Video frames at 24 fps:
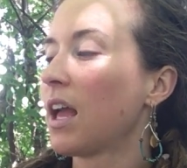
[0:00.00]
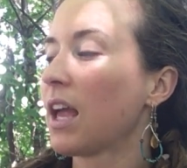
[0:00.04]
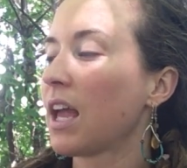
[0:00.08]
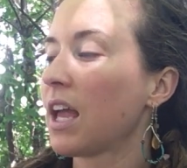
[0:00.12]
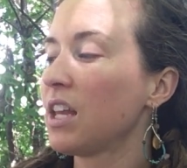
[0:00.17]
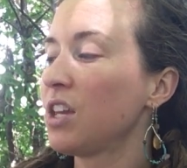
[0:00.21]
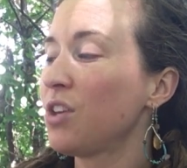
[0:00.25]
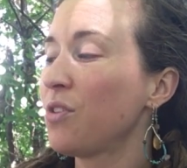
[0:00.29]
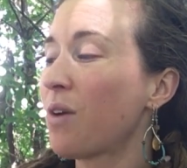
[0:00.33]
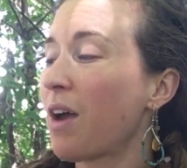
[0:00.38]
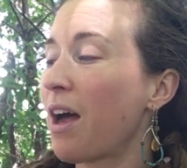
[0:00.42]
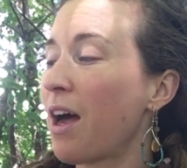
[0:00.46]

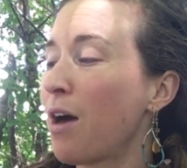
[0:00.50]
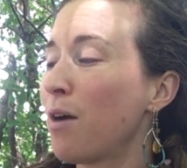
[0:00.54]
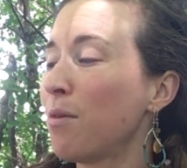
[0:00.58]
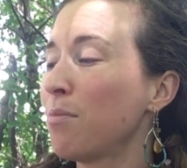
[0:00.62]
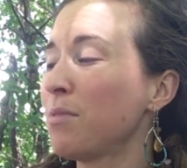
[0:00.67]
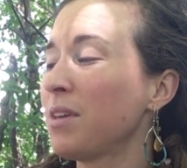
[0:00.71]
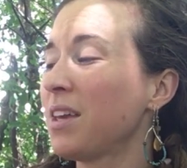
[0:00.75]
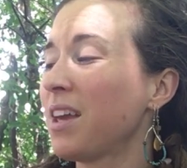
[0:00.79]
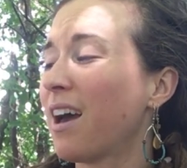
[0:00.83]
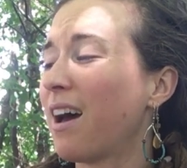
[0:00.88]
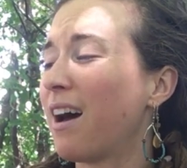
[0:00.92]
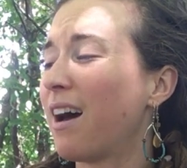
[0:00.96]
Can you help
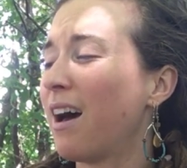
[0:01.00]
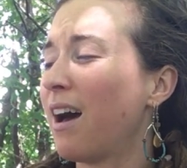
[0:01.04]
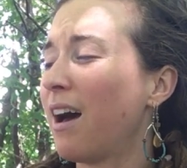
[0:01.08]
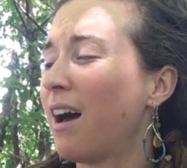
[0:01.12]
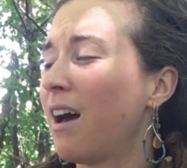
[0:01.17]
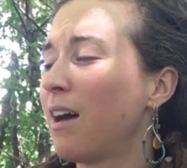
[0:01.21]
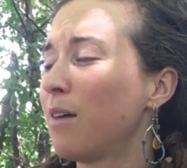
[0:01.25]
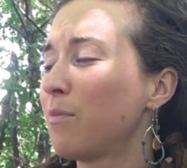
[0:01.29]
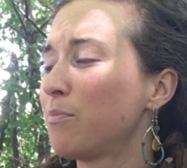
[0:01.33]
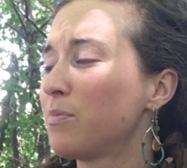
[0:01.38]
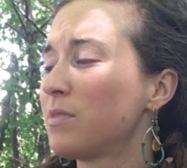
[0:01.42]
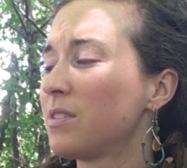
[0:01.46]
me
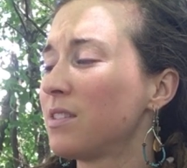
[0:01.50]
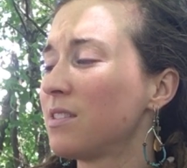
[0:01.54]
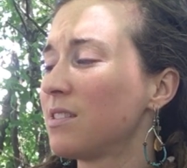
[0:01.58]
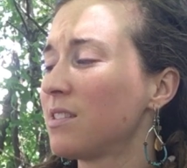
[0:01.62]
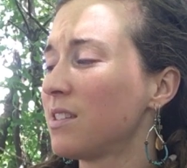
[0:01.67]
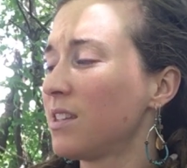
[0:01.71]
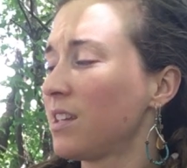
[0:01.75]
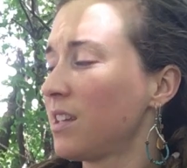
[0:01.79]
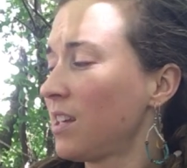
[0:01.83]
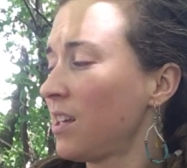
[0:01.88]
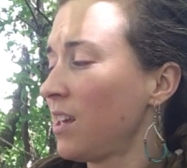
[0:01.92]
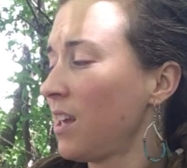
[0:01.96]
up?
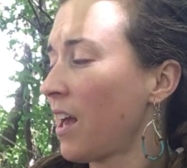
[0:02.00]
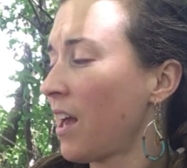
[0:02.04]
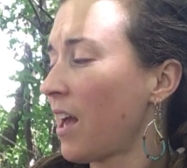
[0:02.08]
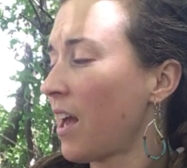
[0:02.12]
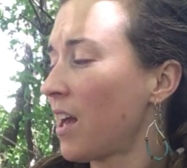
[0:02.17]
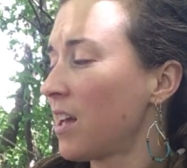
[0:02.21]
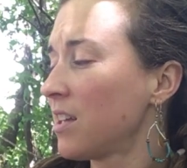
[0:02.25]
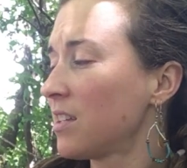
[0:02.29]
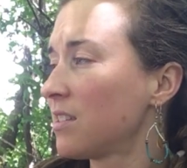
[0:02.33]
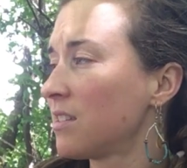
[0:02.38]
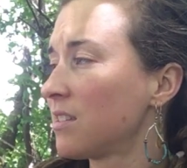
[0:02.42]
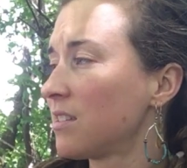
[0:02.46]
He
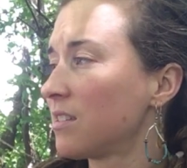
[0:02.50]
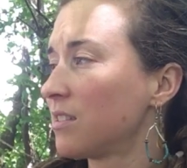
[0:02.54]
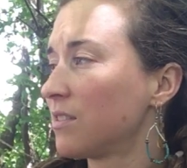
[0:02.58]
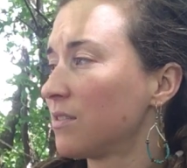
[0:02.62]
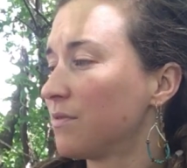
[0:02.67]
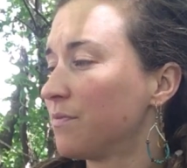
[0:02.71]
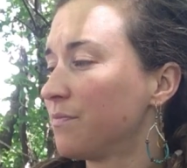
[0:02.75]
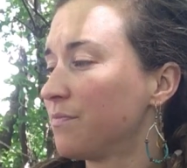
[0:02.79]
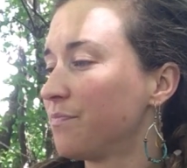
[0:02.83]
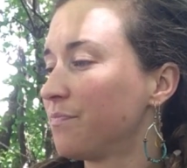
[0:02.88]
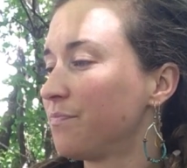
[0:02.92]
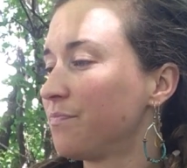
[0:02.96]
asked.
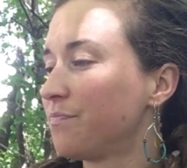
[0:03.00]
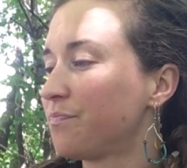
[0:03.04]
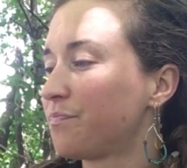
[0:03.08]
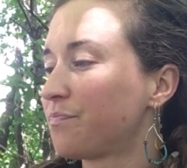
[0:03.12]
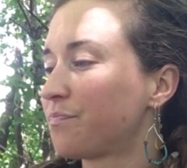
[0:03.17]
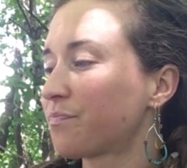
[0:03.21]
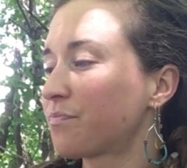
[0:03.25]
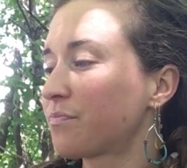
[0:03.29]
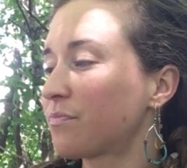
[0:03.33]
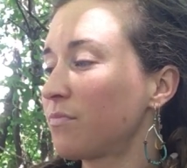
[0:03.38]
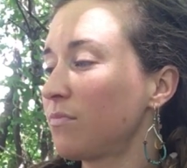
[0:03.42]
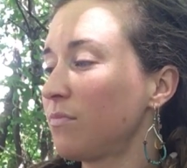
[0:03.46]

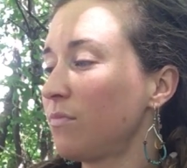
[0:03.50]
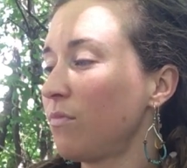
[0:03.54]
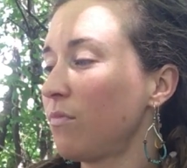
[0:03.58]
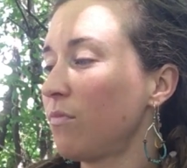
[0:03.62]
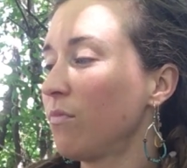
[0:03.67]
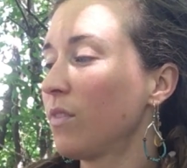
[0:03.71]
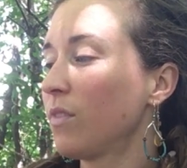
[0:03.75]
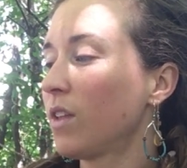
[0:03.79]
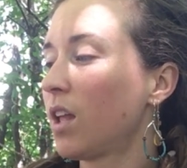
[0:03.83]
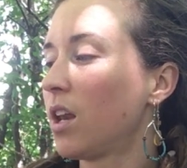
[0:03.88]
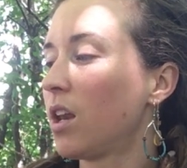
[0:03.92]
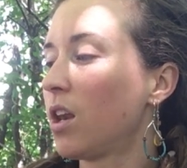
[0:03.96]

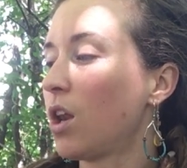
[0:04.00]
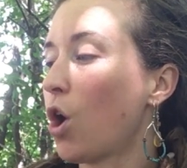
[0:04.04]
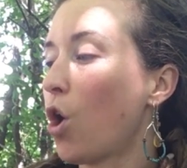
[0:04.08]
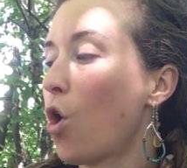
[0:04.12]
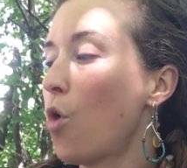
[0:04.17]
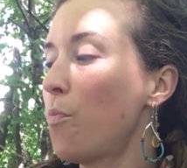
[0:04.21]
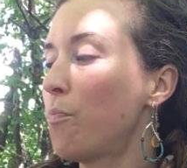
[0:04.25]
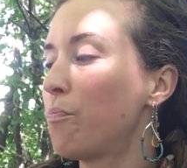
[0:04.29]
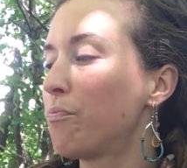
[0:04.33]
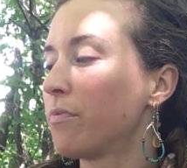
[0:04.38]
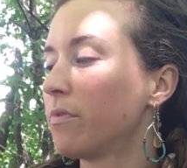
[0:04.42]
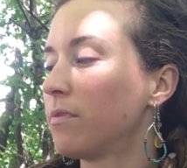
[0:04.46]

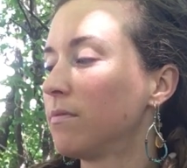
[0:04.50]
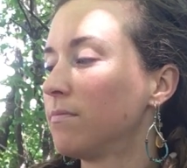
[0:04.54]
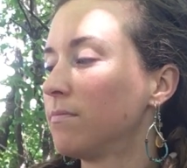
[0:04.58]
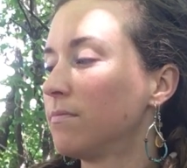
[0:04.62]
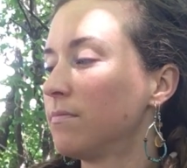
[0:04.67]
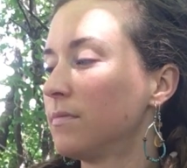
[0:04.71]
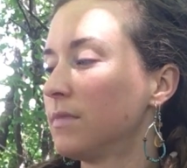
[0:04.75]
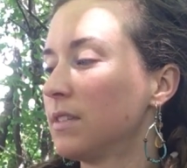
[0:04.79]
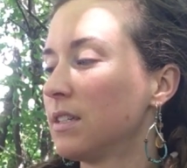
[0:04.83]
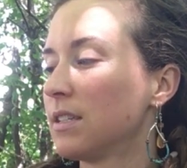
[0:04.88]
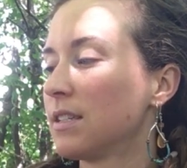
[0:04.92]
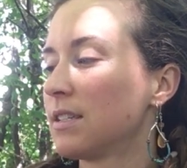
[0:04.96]
Nope,
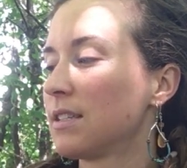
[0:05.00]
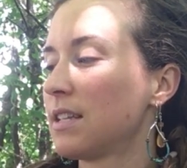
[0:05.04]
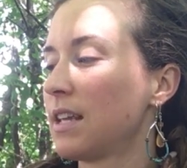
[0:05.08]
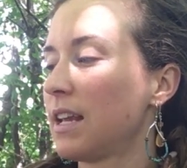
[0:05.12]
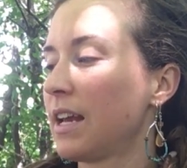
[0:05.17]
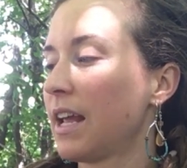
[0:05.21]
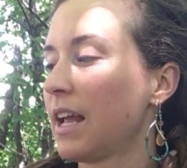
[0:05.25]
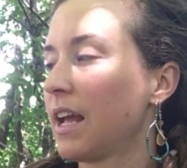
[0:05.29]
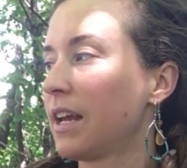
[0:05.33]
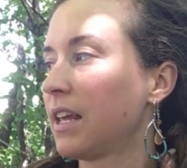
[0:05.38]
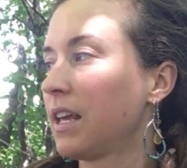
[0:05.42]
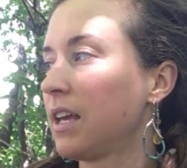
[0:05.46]
said
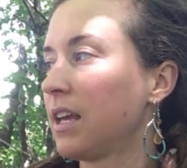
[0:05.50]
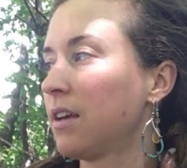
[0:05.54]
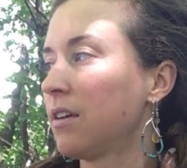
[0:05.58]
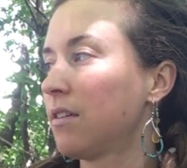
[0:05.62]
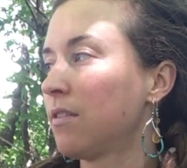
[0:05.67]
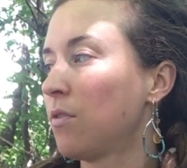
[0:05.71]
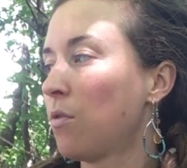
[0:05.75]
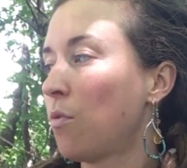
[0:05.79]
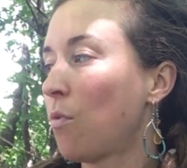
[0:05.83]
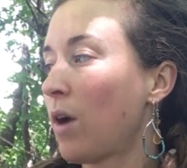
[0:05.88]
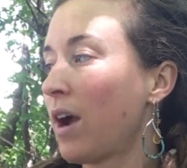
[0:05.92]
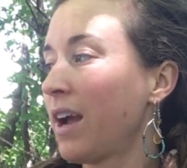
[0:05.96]
Annie.
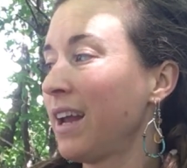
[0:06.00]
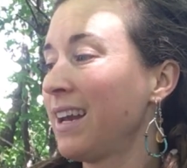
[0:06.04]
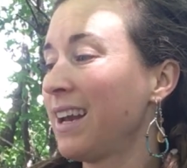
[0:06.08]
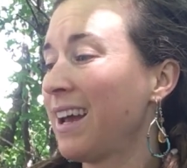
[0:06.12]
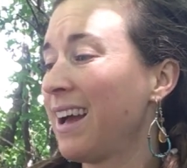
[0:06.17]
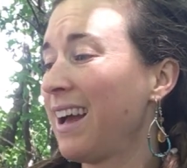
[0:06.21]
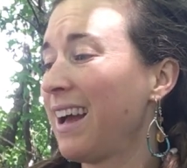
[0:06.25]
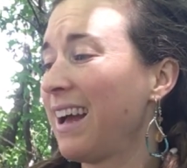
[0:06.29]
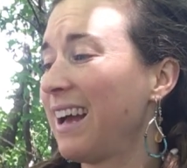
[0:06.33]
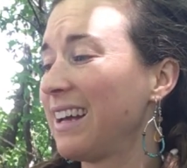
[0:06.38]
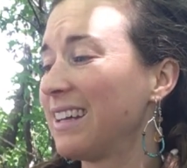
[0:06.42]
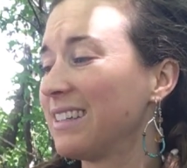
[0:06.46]
Why
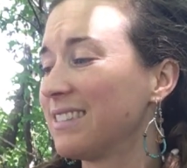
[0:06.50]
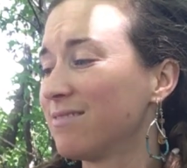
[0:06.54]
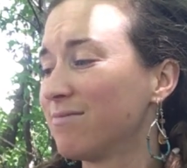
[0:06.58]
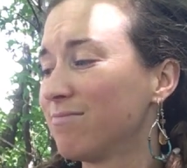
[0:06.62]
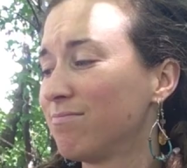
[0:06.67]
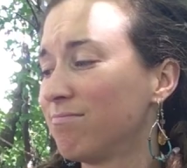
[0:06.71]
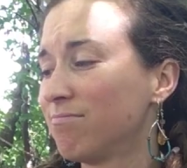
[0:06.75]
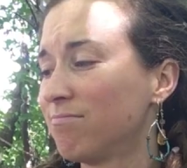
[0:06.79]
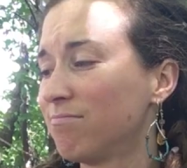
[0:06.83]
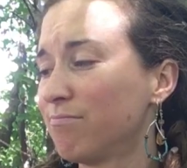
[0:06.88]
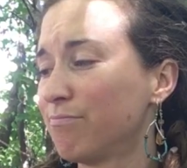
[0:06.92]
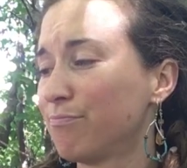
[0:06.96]
not?
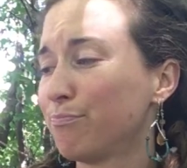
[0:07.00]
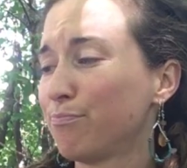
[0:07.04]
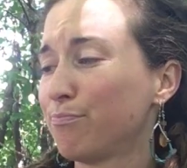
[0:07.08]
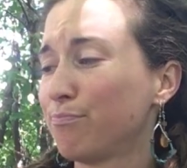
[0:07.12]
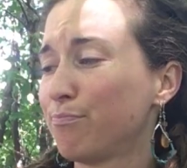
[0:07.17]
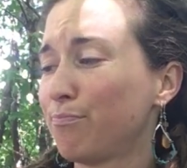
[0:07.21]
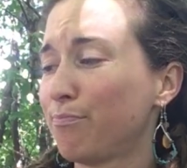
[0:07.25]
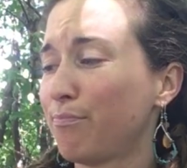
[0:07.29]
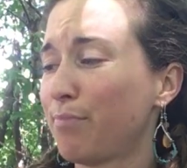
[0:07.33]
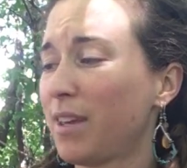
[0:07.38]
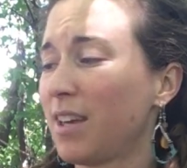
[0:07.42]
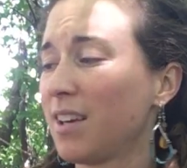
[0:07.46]

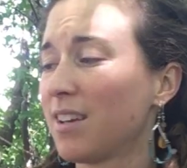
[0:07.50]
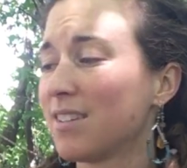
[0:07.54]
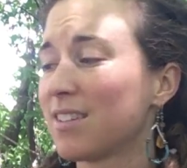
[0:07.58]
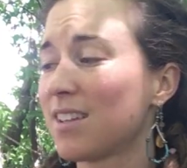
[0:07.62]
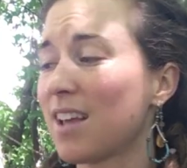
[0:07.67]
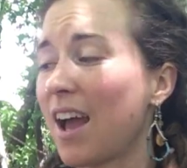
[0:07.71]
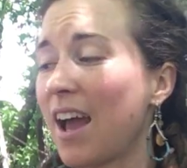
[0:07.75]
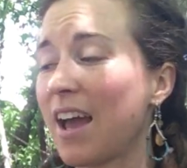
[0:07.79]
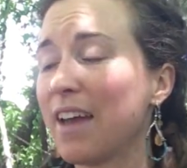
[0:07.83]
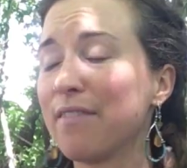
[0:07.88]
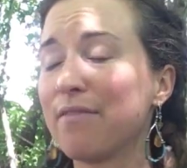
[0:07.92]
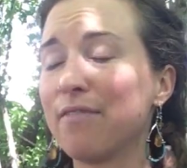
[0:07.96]
Because
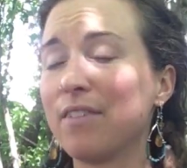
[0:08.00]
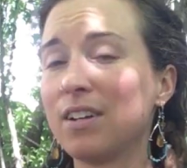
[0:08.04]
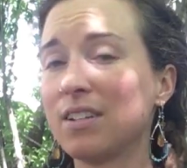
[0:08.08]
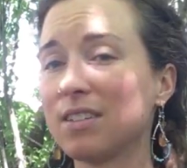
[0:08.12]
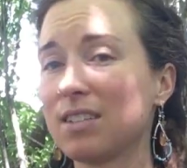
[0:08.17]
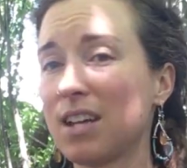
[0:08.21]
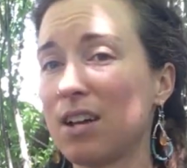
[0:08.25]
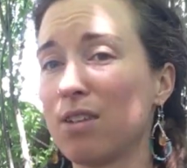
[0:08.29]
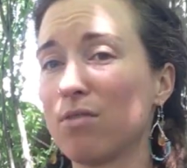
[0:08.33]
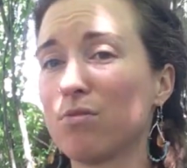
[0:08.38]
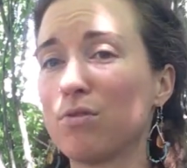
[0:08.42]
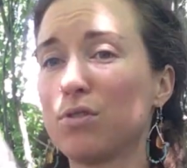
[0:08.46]
I fell
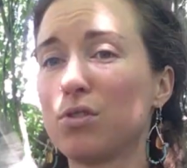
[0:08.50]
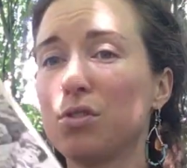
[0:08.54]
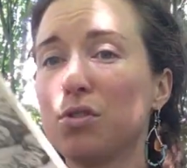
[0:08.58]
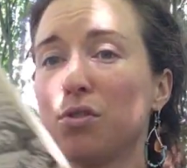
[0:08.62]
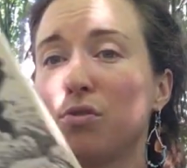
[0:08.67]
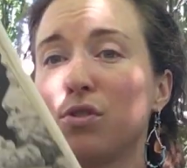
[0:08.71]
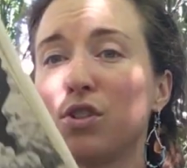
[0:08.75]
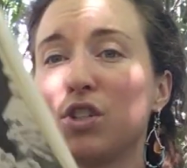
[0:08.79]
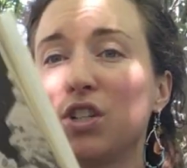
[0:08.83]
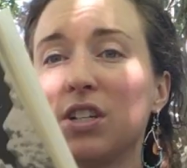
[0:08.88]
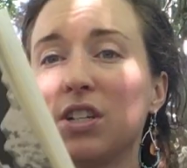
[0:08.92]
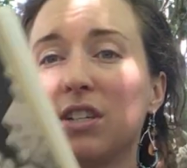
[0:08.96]
down
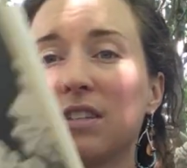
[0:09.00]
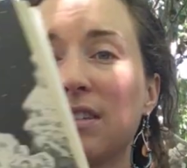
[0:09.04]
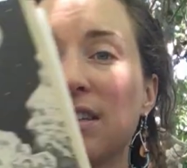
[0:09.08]
too, she